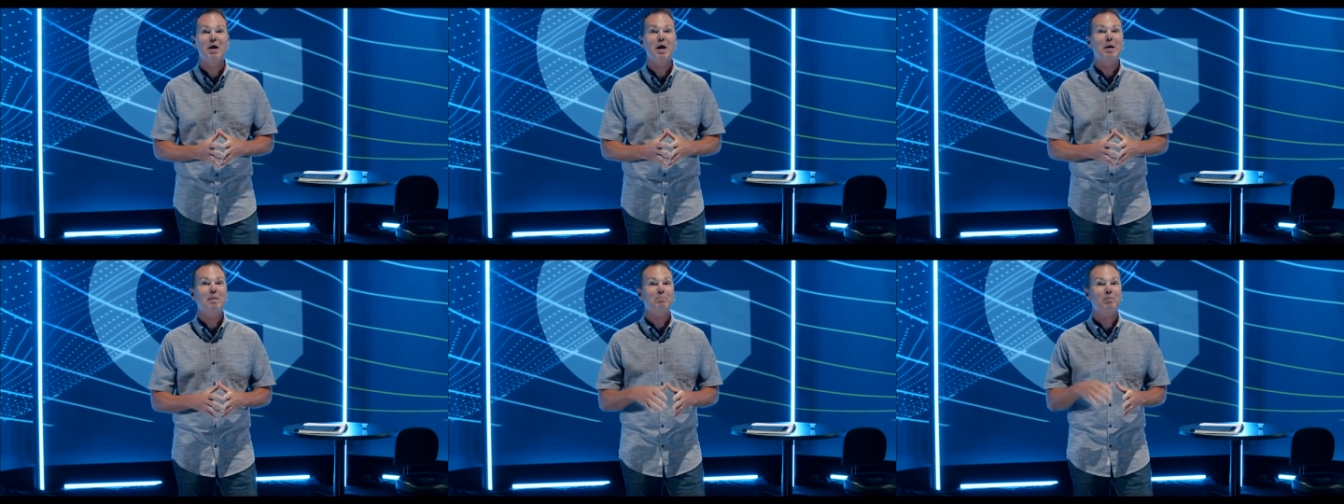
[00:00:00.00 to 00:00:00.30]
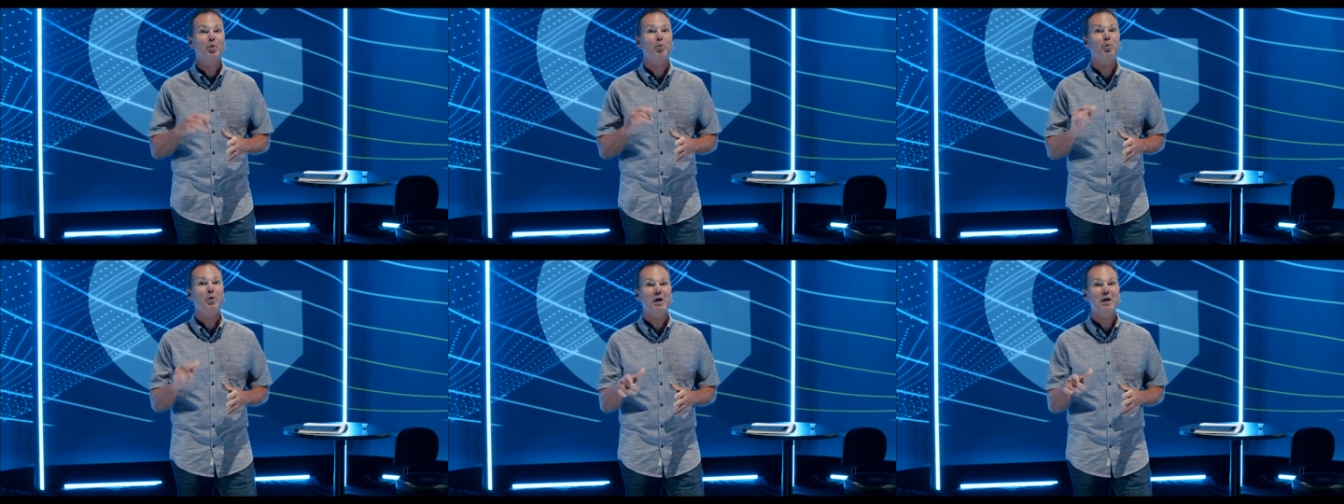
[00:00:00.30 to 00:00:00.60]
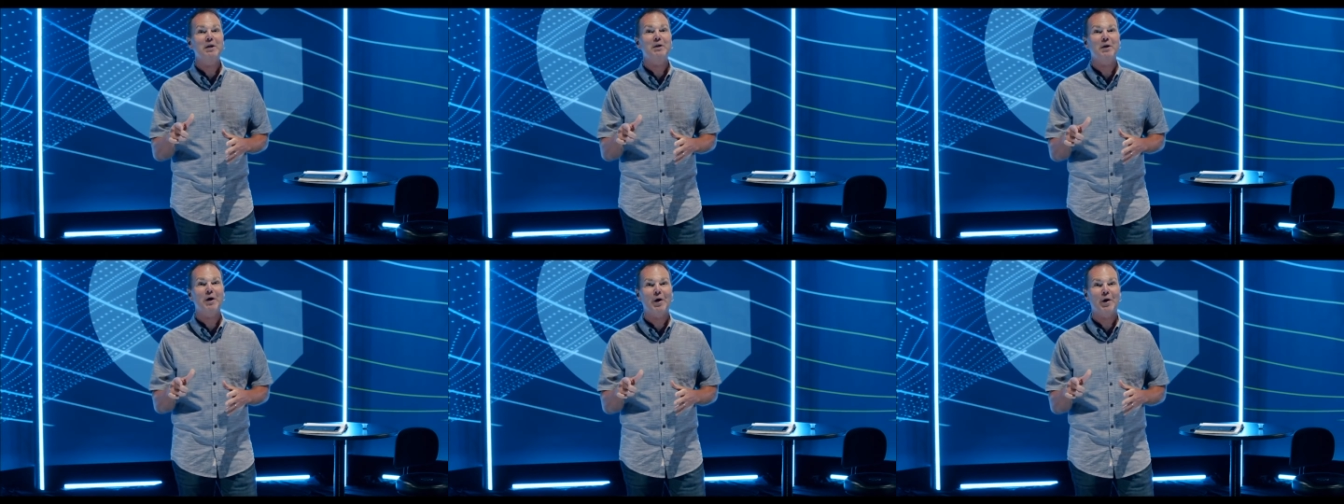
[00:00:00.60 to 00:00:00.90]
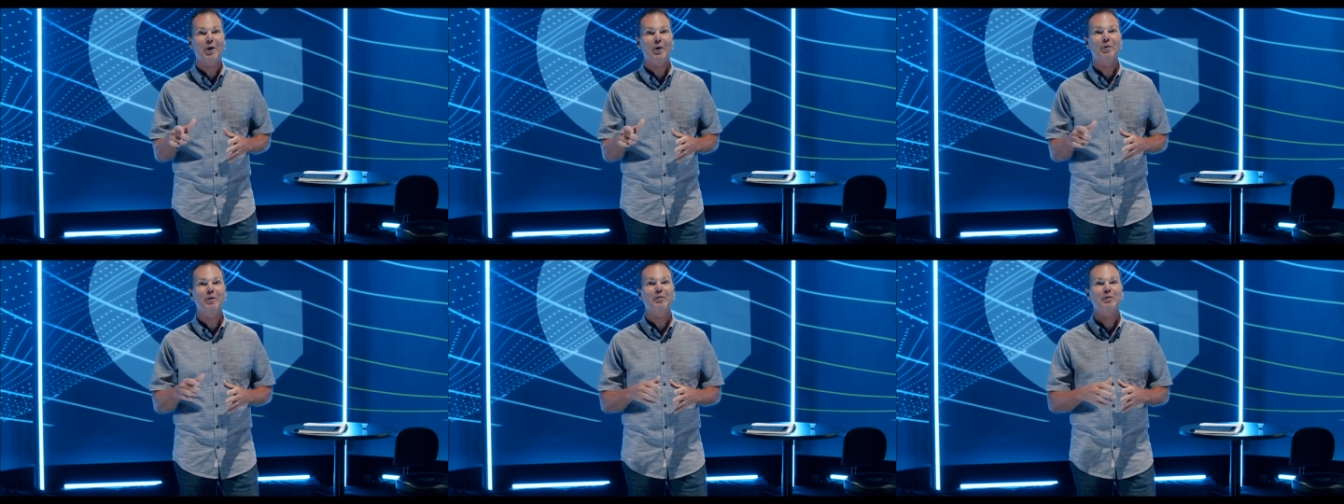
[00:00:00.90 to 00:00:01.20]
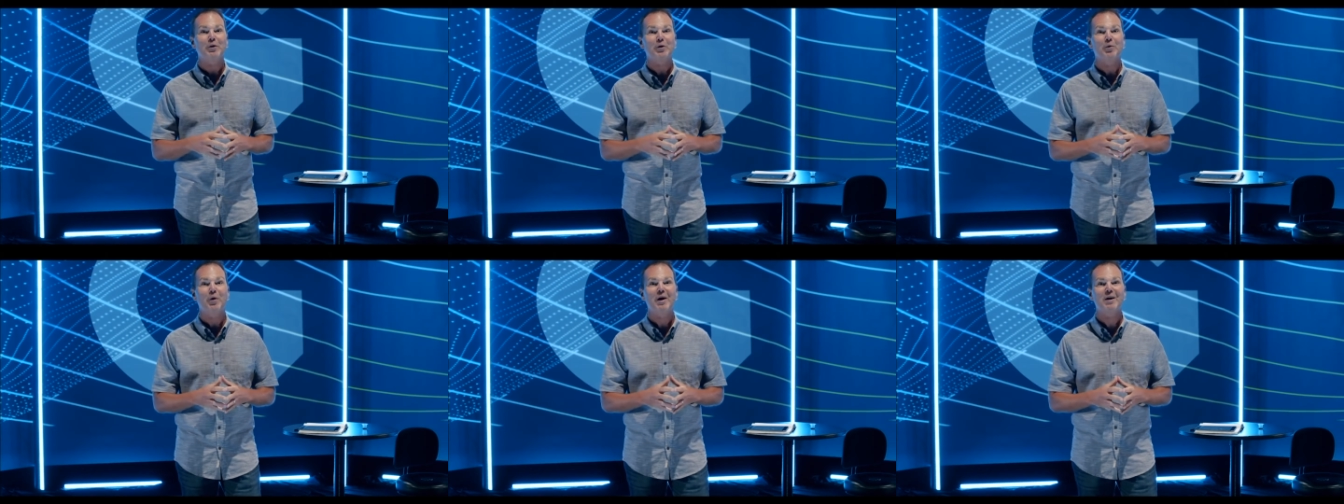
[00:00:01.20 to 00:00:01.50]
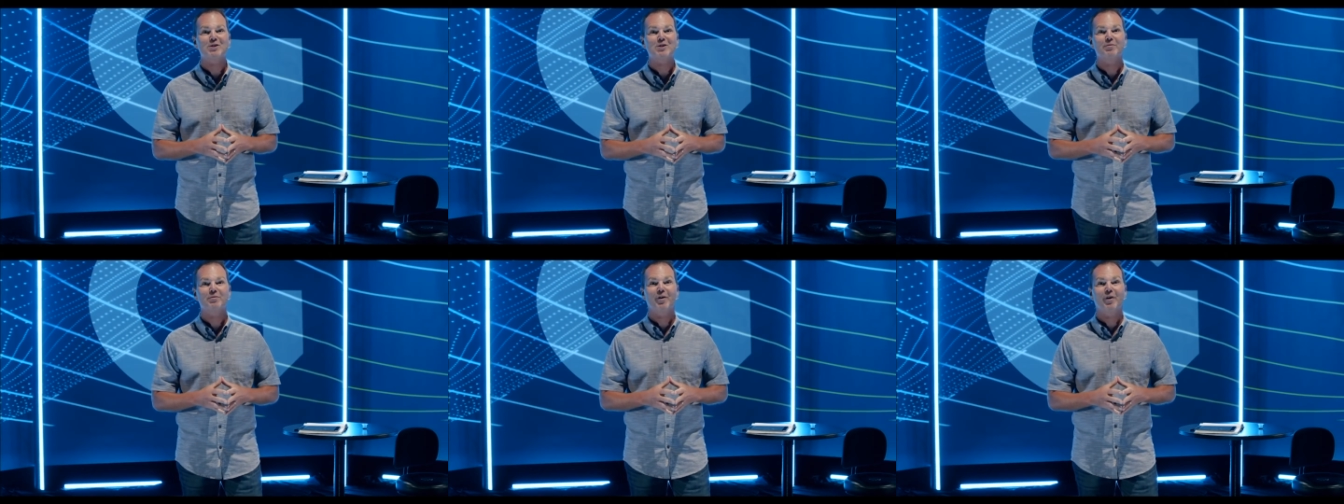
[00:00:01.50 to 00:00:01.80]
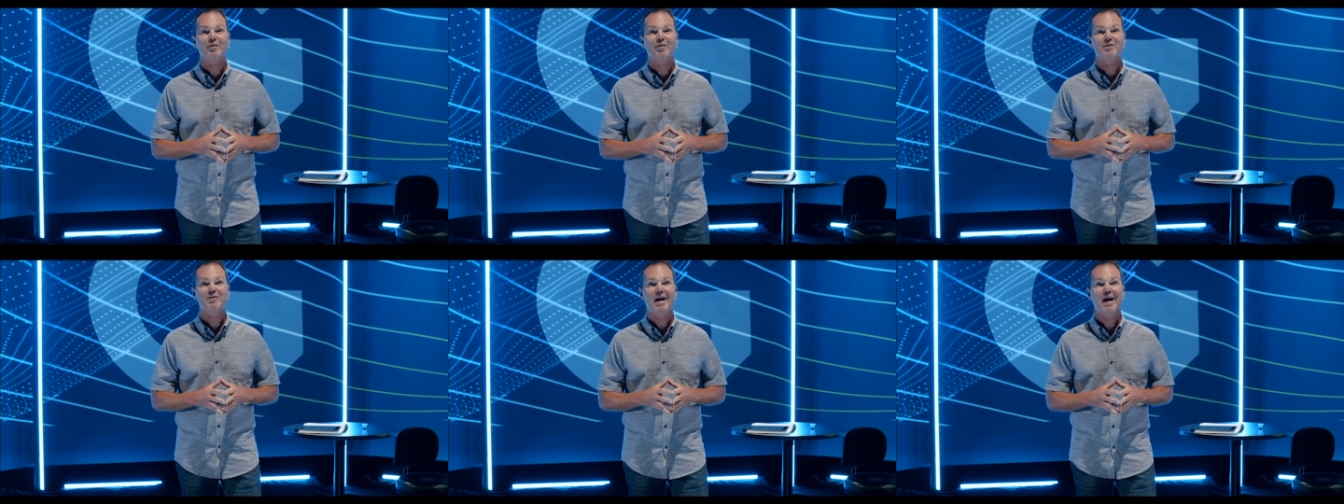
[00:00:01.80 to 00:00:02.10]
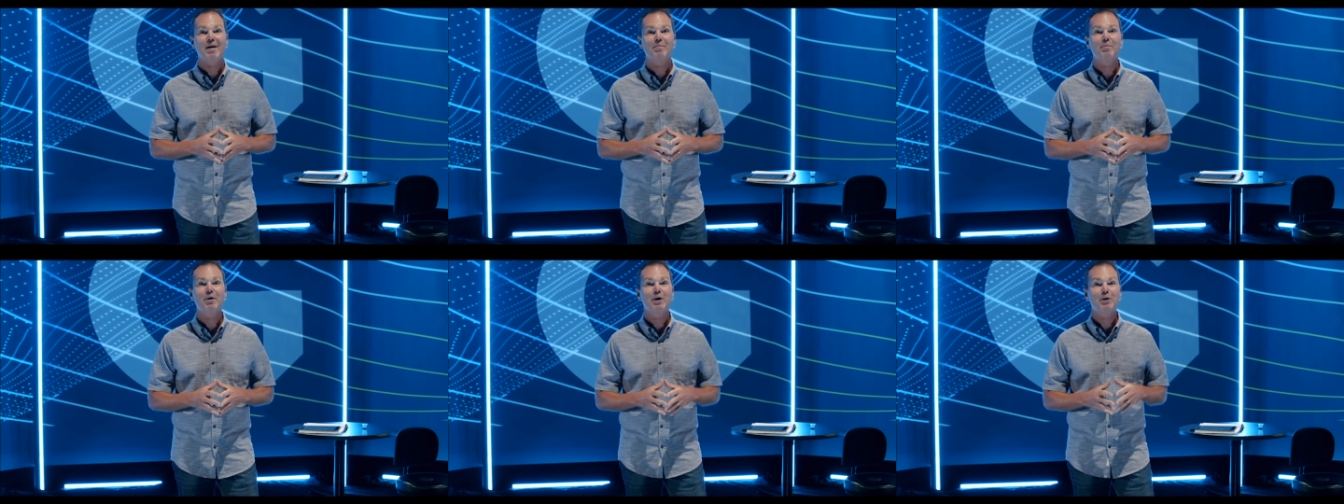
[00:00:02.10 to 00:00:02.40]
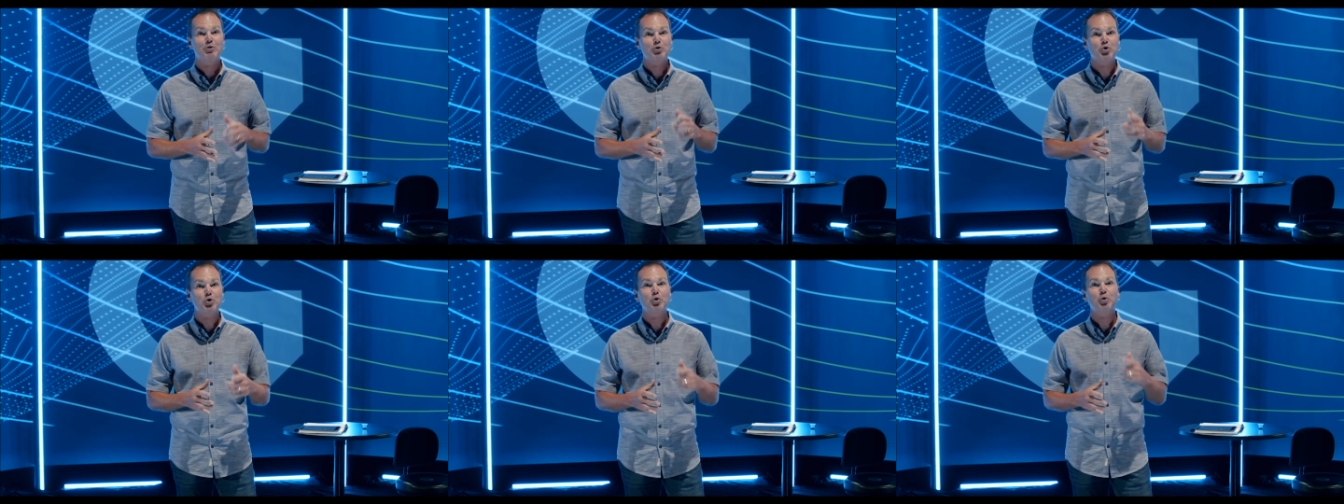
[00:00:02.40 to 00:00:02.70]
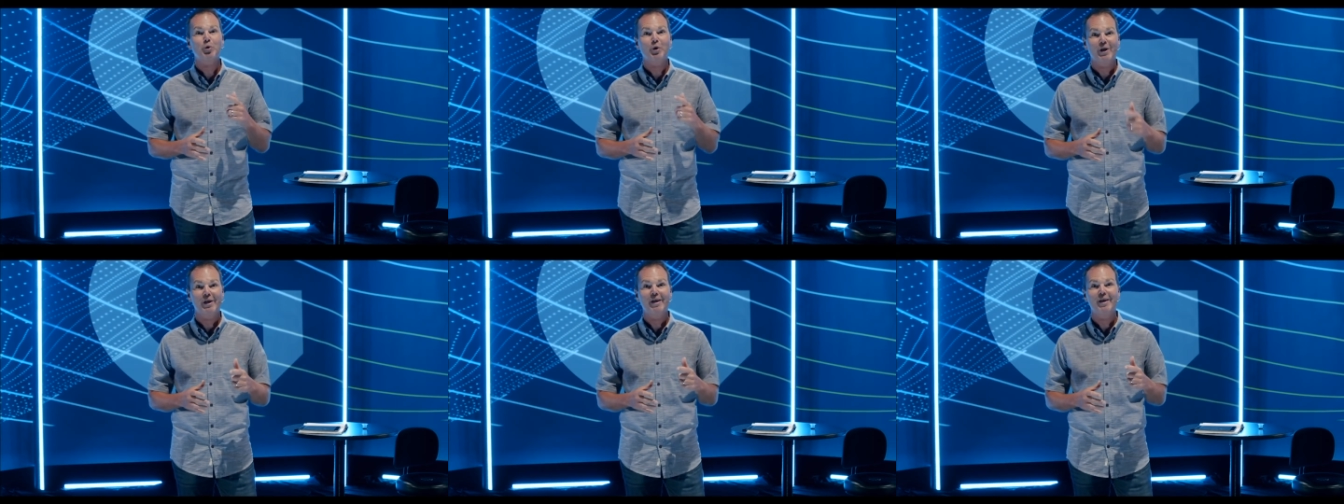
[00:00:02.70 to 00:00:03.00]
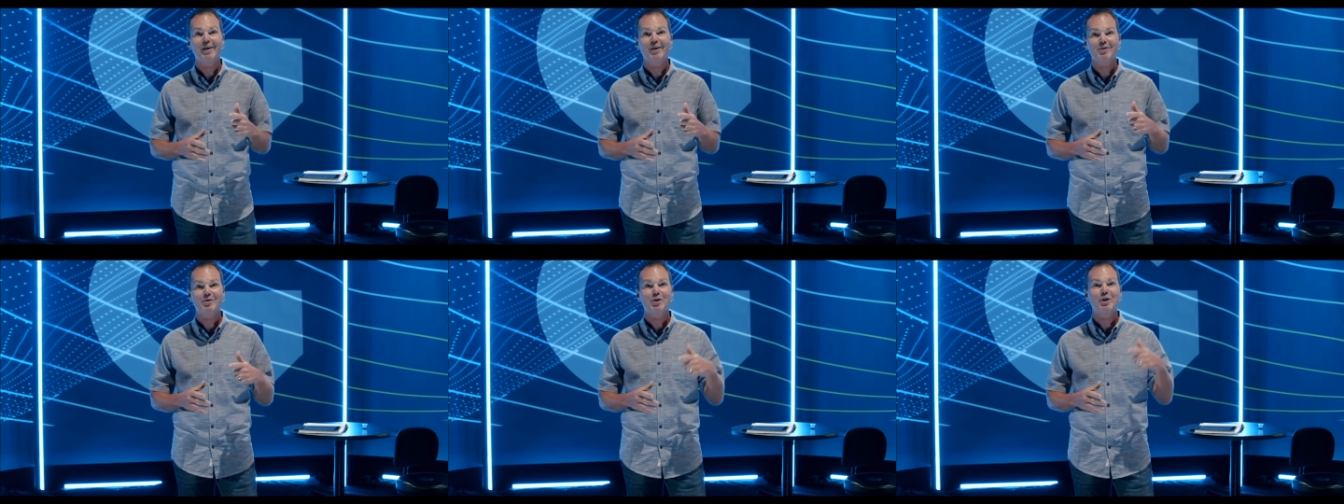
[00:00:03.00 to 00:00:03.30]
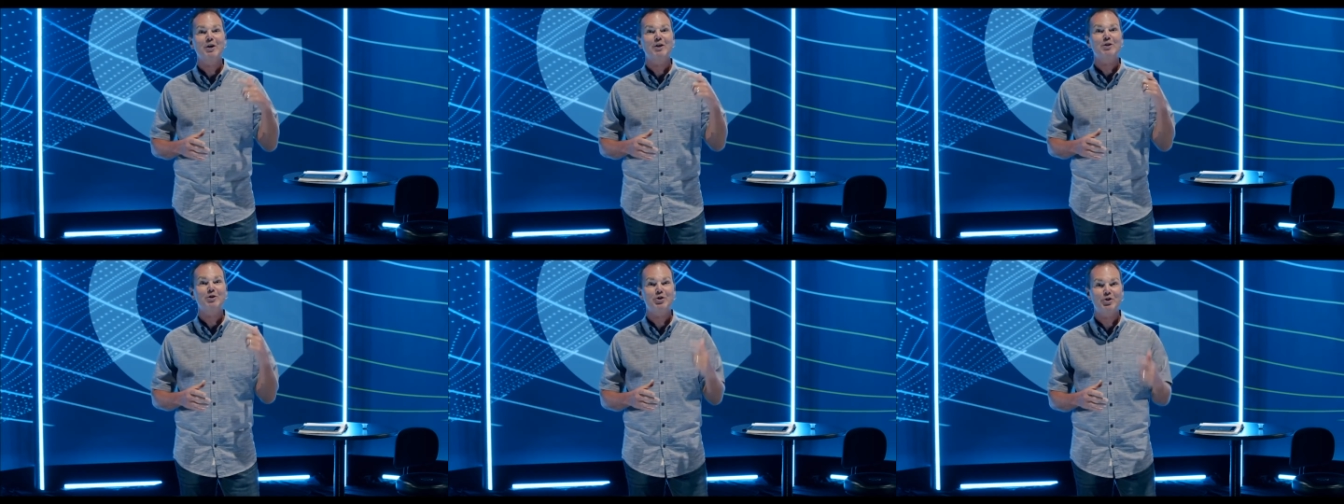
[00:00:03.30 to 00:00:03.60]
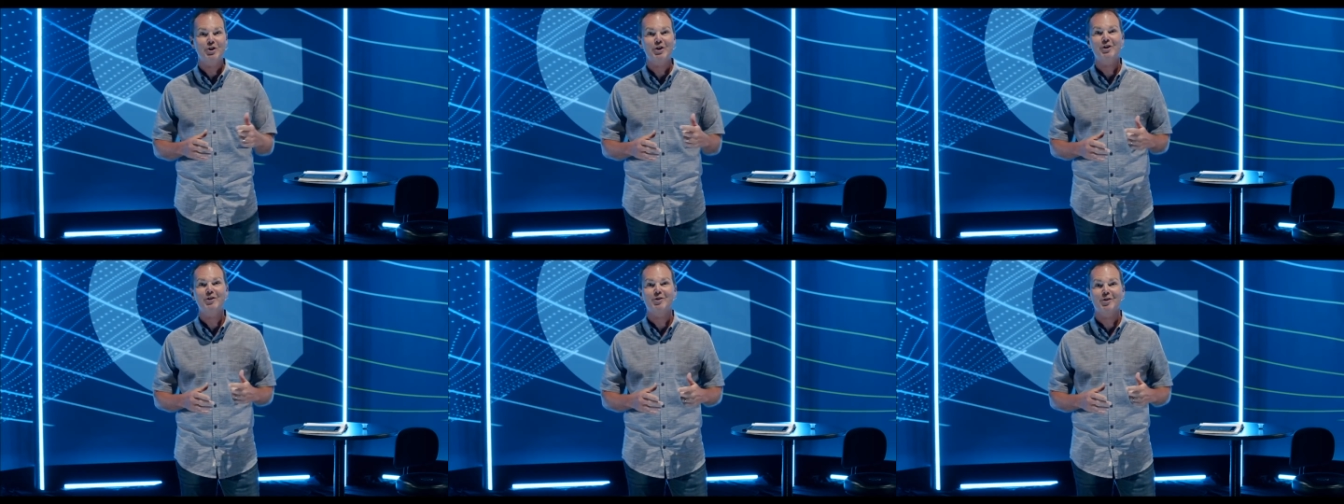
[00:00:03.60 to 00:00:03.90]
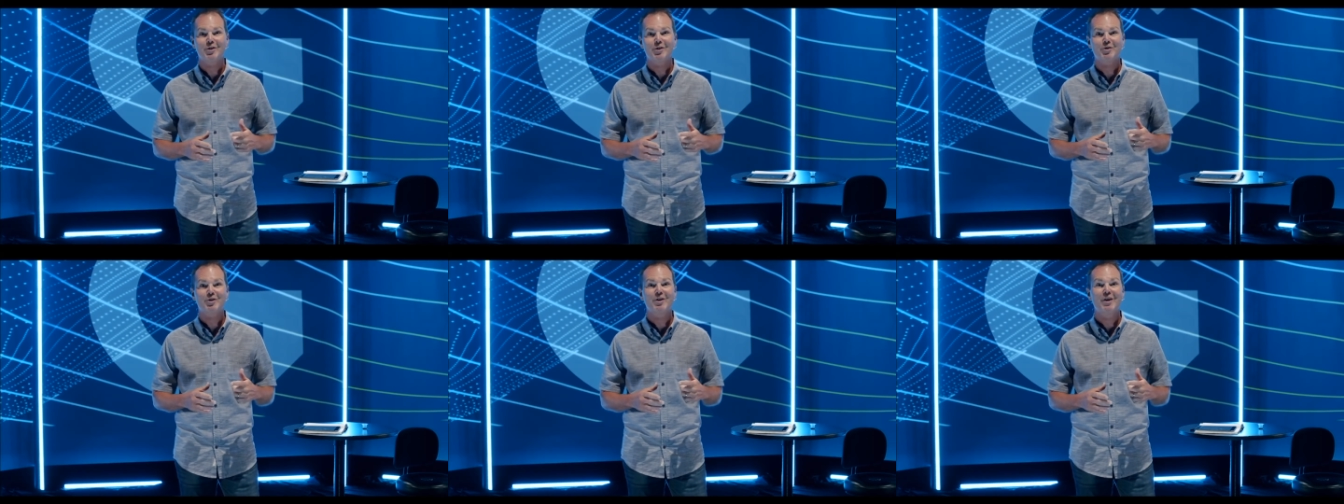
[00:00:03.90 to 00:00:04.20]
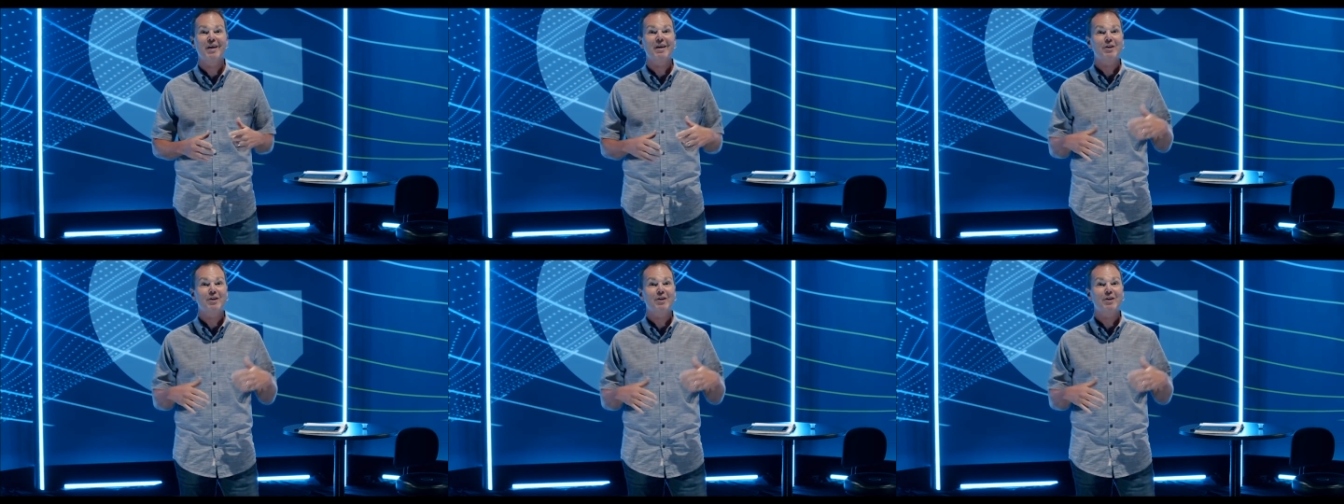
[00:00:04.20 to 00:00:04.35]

but we know that the greatest of all time truly is Jesus.